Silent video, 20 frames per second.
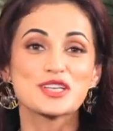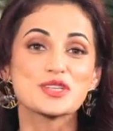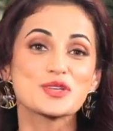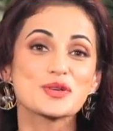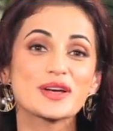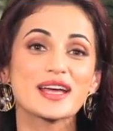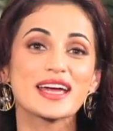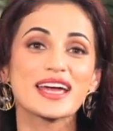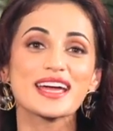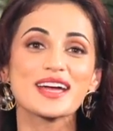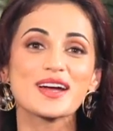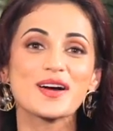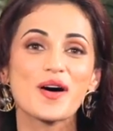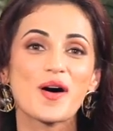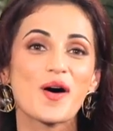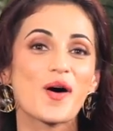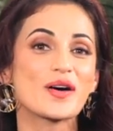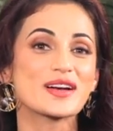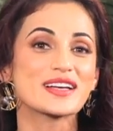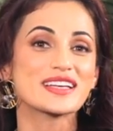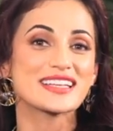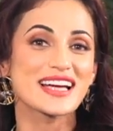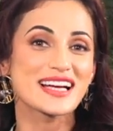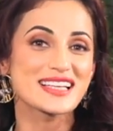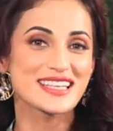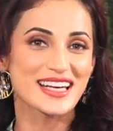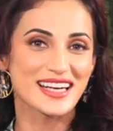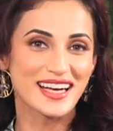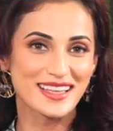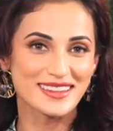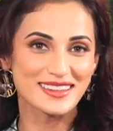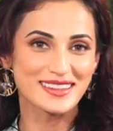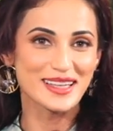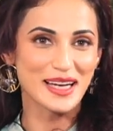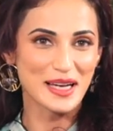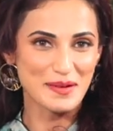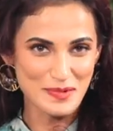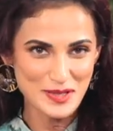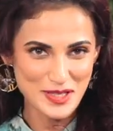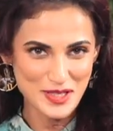Today, on yet another
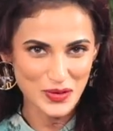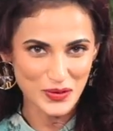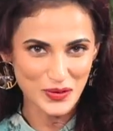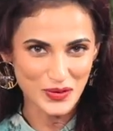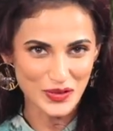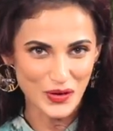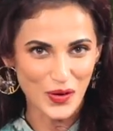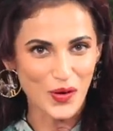episode